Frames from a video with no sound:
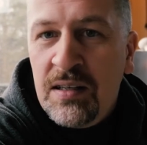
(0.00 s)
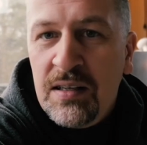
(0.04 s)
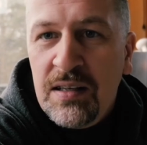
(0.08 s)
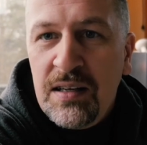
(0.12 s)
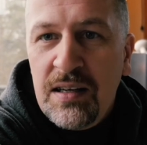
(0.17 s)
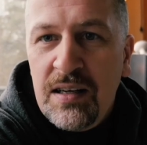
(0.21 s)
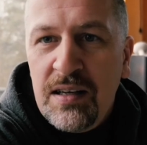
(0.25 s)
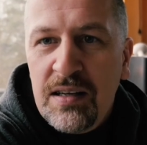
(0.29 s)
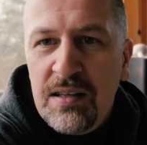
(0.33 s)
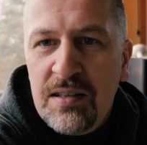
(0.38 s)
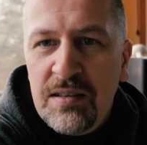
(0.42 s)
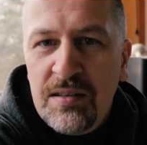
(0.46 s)

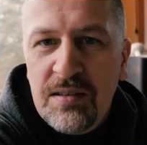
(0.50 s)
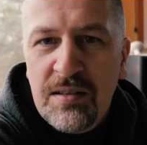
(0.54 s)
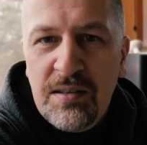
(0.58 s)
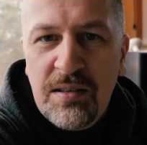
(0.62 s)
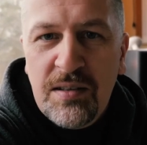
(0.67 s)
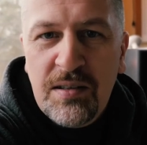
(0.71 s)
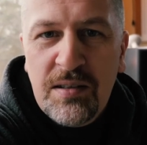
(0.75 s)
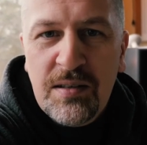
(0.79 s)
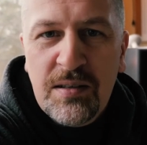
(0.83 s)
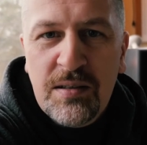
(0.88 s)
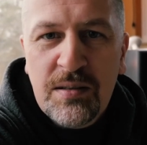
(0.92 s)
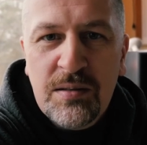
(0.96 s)
And
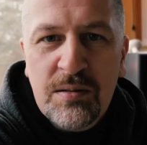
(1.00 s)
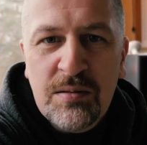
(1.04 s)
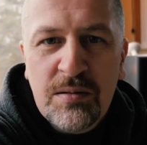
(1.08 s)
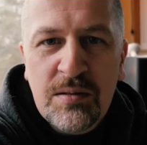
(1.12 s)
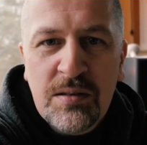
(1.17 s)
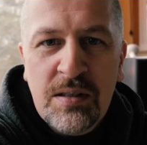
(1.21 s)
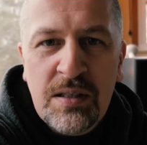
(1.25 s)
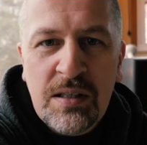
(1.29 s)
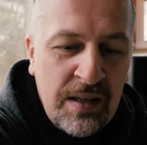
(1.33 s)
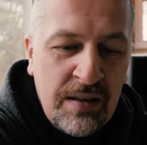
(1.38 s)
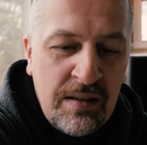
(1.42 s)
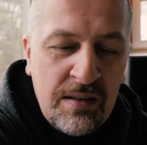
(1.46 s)
uh,
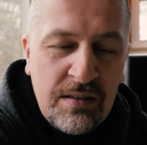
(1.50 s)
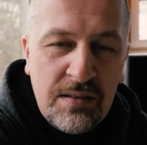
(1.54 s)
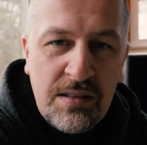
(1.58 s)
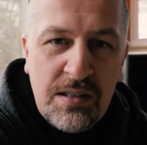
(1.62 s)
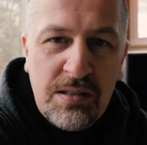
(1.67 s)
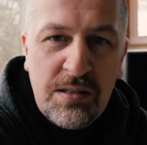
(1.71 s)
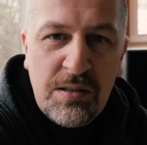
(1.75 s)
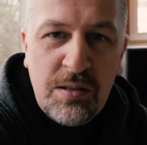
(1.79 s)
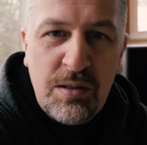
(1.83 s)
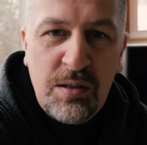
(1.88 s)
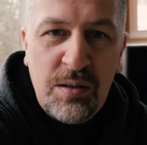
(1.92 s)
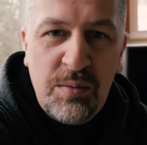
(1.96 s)

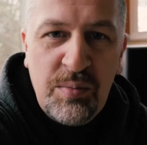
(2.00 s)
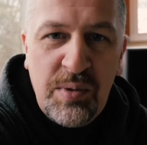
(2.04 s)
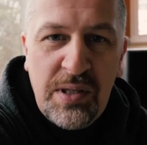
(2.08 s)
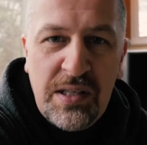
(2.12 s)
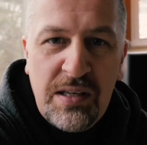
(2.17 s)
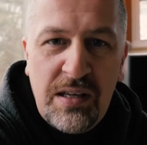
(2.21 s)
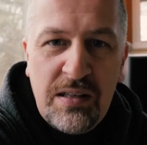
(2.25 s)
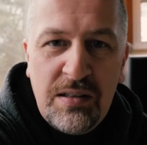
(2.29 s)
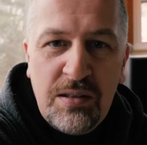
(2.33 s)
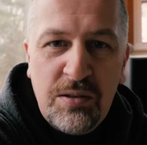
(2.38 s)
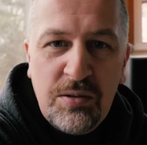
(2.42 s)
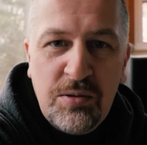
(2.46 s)
this is going to be
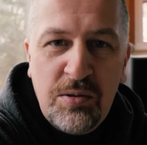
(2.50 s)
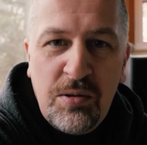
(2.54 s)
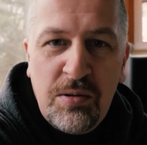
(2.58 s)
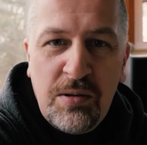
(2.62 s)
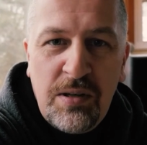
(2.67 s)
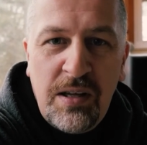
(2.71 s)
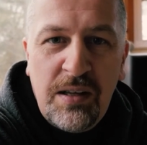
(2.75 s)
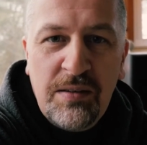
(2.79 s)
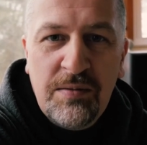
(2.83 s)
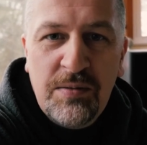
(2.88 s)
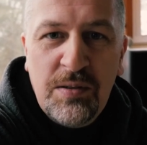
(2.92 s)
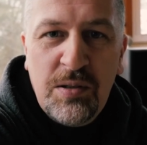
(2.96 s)
another
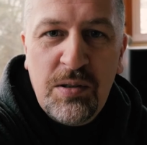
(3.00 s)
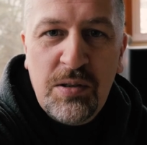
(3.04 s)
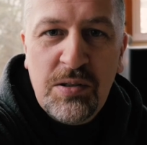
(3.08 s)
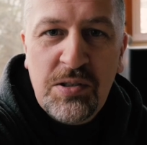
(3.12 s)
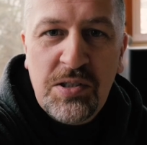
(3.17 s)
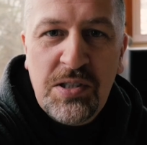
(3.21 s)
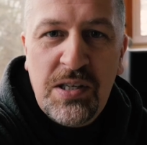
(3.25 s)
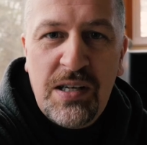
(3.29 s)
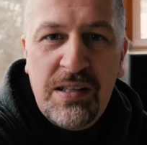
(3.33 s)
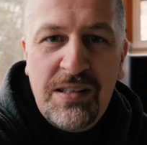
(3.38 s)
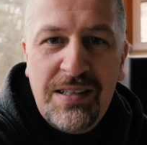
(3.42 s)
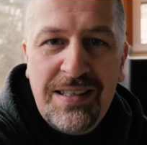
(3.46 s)
talking vlog
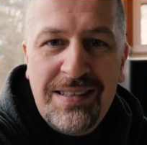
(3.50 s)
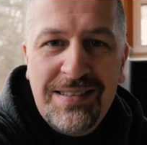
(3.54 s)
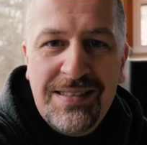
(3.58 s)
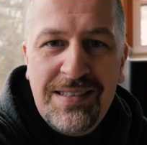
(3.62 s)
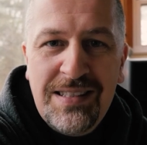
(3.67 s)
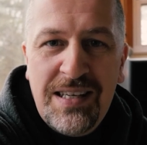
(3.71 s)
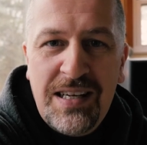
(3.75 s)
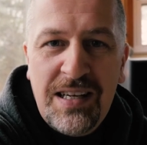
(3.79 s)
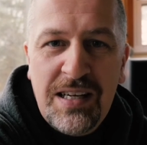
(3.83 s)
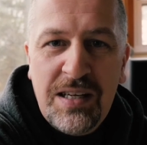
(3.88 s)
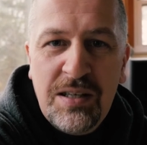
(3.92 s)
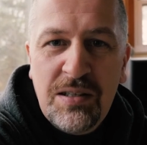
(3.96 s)
shot
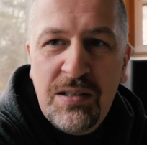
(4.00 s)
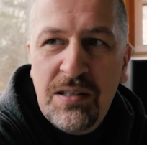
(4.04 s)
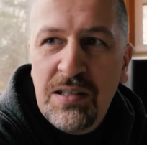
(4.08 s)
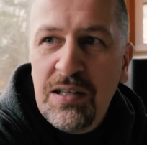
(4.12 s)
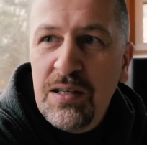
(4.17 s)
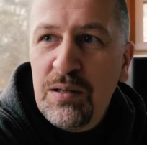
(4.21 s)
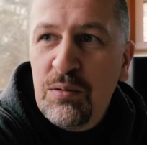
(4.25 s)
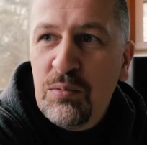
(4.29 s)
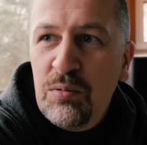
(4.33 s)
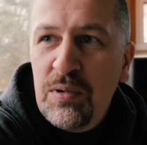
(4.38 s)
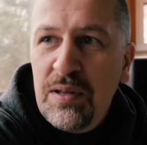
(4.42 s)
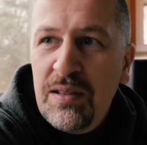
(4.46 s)

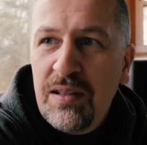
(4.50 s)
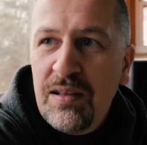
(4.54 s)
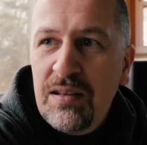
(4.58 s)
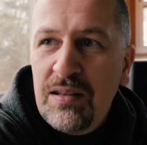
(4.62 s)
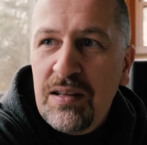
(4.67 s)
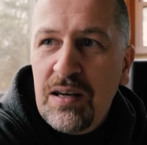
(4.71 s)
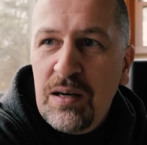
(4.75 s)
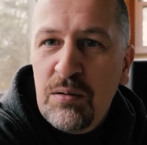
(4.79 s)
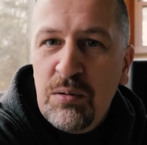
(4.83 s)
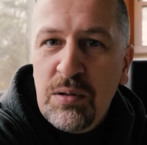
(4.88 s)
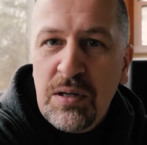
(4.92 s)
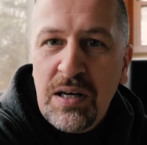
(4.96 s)
entirely within
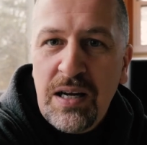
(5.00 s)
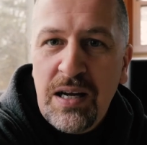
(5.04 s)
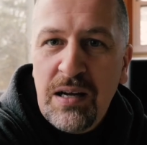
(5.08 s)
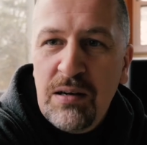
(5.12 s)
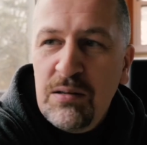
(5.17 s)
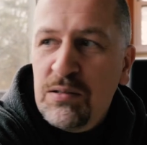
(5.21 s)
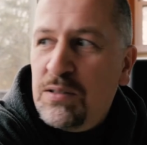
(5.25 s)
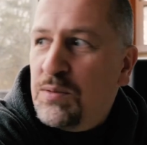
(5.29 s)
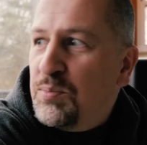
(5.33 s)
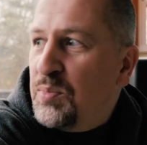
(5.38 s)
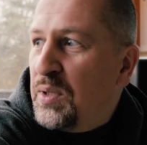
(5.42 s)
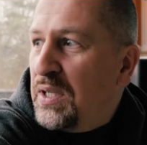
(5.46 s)
our
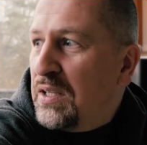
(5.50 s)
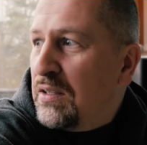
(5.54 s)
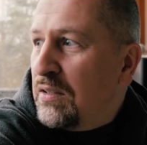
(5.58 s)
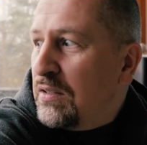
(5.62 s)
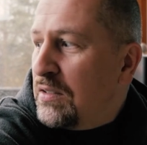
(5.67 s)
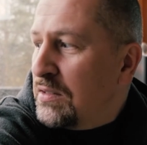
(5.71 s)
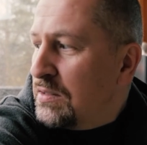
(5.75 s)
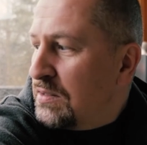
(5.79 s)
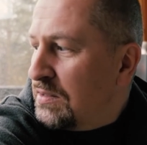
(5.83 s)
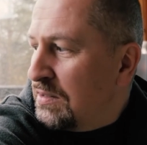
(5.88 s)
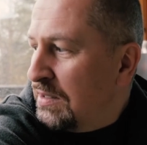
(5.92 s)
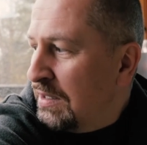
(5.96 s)
house
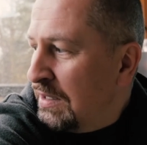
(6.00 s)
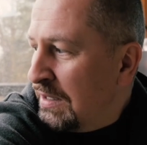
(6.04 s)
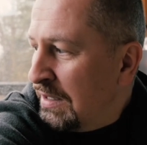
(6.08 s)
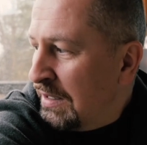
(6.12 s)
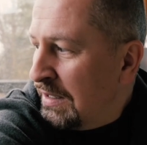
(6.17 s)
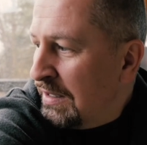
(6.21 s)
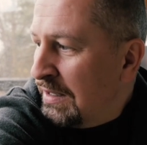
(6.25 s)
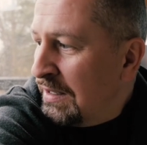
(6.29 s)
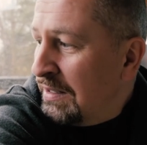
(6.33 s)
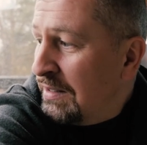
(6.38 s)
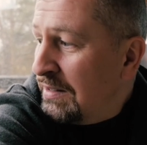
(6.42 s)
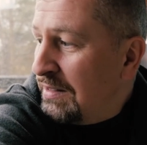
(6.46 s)
because
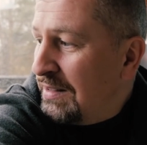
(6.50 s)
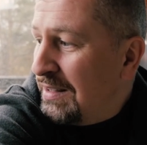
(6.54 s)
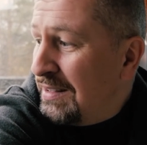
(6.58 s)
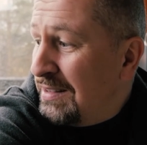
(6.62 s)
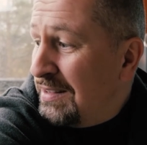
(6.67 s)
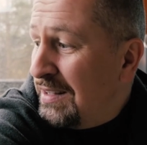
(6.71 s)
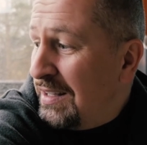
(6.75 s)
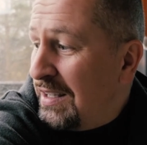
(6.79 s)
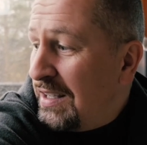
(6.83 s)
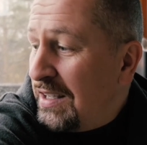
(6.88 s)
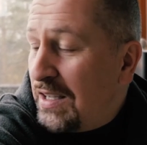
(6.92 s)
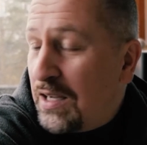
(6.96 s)
the
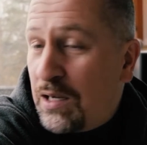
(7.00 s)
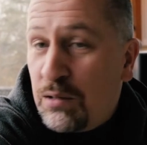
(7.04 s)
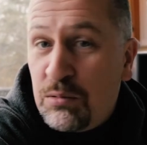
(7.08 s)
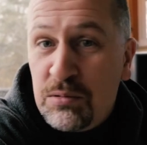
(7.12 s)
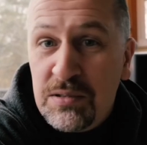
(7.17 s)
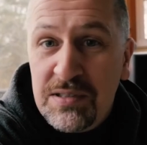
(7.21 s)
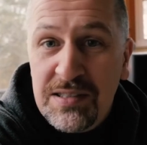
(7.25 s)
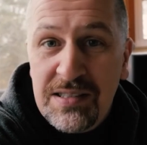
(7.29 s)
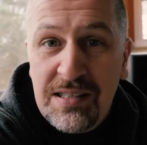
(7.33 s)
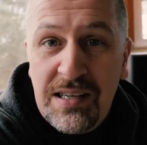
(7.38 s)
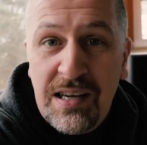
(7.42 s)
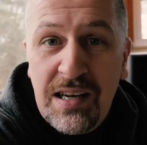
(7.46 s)
day
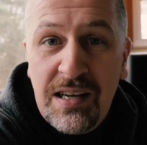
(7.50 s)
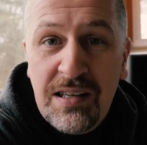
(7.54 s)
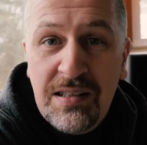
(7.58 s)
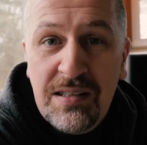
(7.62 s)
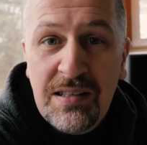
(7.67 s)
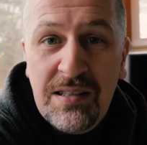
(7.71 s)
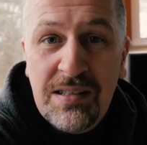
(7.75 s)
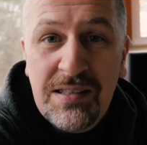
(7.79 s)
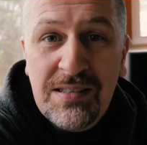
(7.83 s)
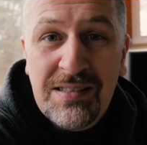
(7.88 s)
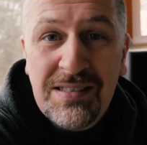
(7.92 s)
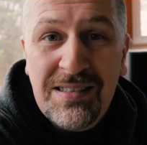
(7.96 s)
outside
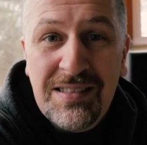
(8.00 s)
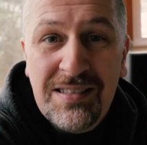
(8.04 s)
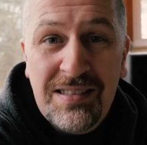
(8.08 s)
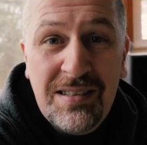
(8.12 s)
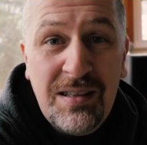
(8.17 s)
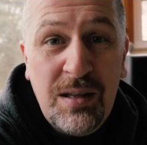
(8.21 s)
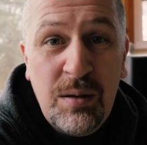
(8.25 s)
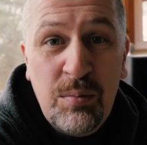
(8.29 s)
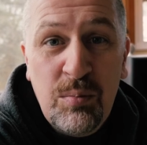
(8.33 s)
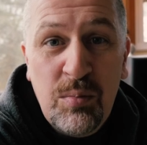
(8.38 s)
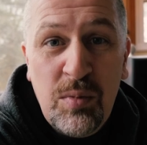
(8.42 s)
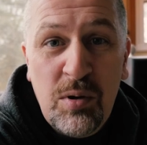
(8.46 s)
is
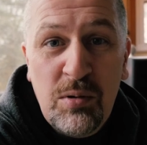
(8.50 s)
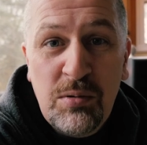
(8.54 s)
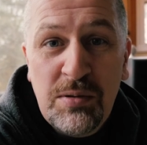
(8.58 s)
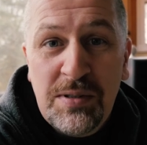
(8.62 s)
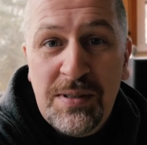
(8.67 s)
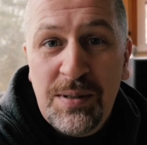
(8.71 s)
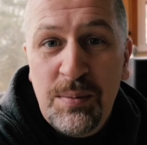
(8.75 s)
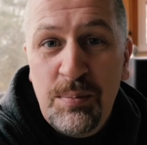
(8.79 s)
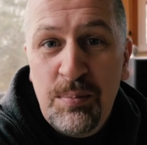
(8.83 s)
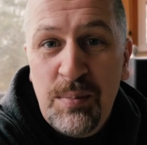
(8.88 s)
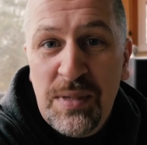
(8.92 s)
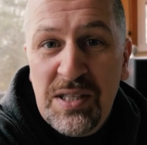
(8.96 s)
the
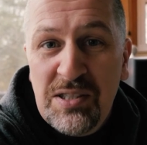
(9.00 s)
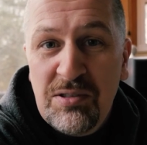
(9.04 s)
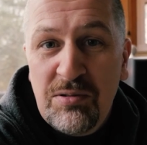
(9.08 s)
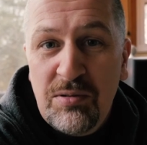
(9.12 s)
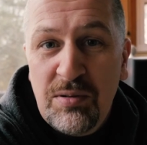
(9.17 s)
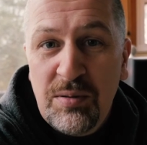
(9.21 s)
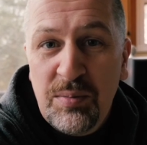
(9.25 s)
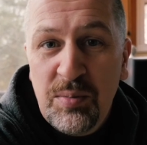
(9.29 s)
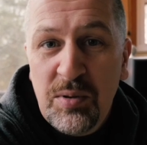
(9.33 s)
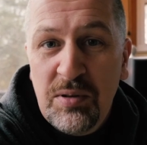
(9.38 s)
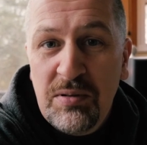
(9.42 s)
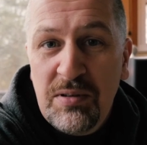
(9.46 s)
most
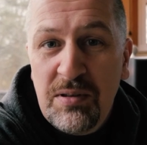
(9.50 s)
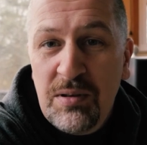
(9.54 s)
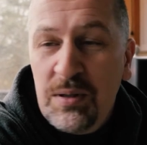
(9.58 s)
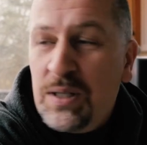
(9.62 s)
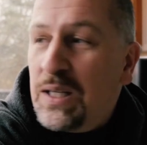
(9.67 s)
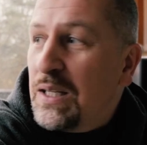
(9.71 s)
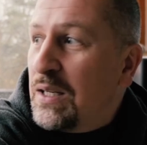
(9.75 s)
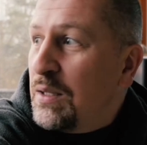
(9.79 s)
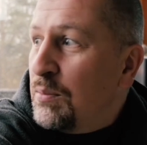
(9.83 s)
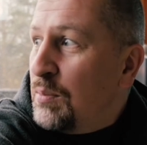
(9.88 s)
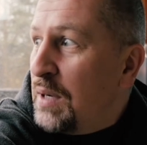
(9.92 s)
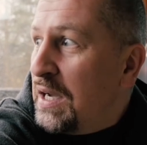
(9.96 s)
miserable you
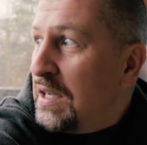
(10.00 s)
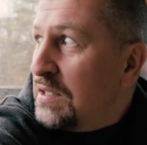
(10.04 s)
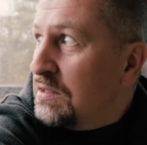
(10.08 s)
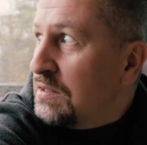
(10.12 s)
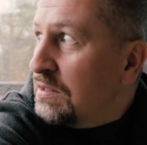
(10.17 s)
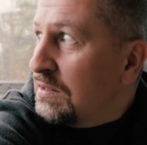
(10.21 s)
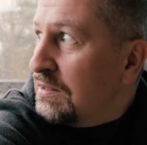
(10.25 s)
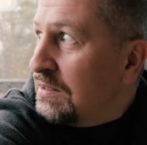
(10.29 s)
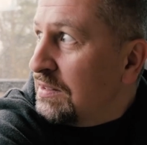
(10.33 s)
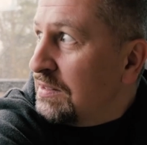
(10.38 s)
can imagine.